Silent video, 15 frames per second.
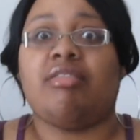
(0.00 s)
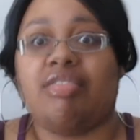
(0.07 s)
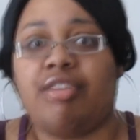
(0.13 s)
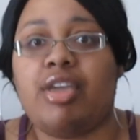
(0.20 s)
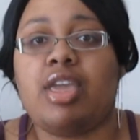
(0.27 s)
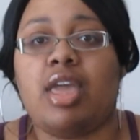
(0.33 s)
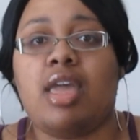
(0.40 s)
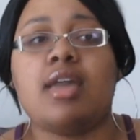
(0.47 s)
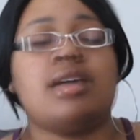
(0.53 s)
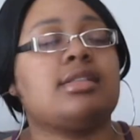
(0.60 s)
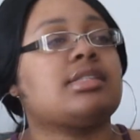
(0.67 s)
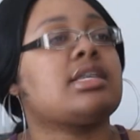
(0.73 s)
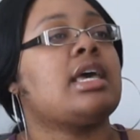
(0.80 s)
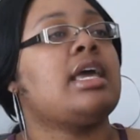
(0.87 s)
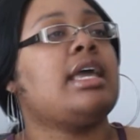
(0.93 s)
The
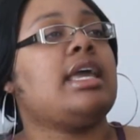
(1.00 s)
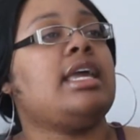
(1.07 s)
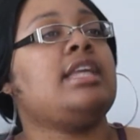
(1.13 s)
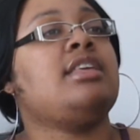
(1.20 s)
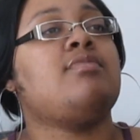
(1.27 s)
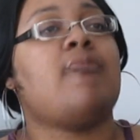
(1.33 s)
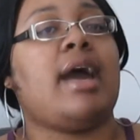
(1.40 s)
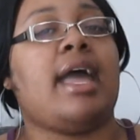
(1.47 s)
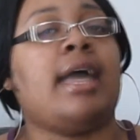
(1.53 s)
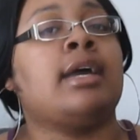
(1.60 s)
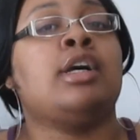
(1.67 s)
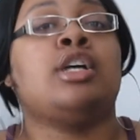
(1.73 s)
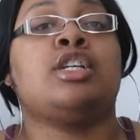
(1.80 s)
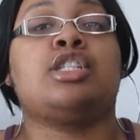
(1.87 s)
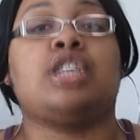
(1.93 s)
end. Anyway,
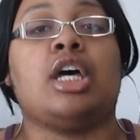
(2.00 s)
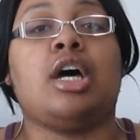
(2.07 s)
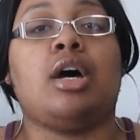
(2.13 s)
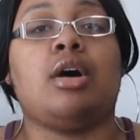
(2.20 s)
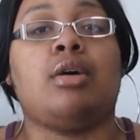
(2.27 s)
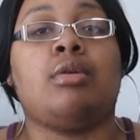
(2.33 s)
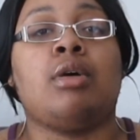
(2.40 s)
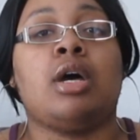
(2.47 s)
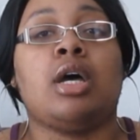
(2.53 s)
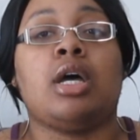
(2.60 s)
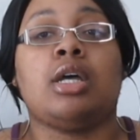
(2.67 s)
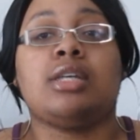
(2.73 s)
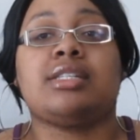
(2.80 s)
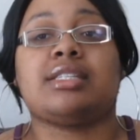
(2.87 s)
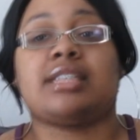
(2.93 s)
so
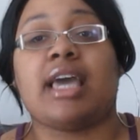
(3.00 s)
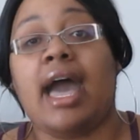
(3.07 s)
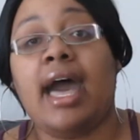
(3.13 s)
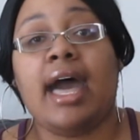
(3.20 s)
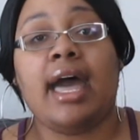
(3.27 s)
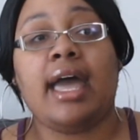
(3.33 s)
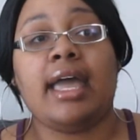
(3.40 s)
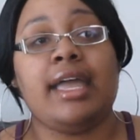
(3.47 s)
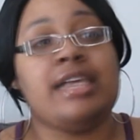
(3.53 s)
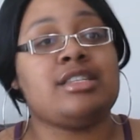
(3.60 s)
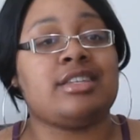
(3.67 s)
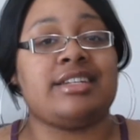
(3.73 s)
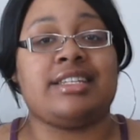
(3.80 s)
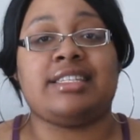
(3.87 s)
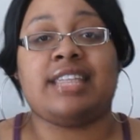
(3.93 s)
Sky
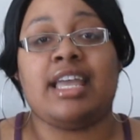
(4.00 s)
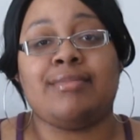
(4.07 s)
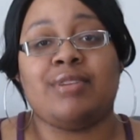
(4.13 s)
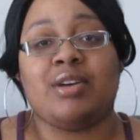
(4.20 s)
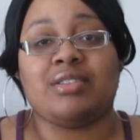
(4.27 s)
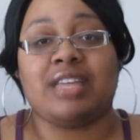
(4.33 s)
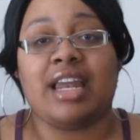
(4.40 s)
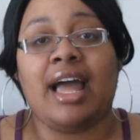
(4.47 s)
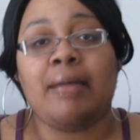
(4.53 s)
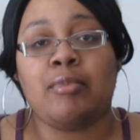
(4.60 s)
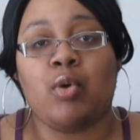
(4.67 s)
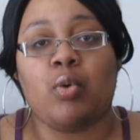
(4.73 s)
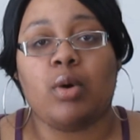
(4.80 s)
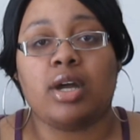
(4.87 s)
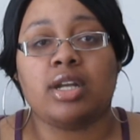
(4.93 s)
is on the same note that
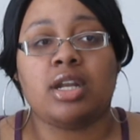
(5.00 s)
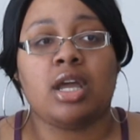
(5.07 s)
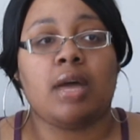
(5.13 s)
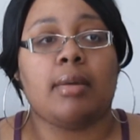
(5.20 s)
I'm on.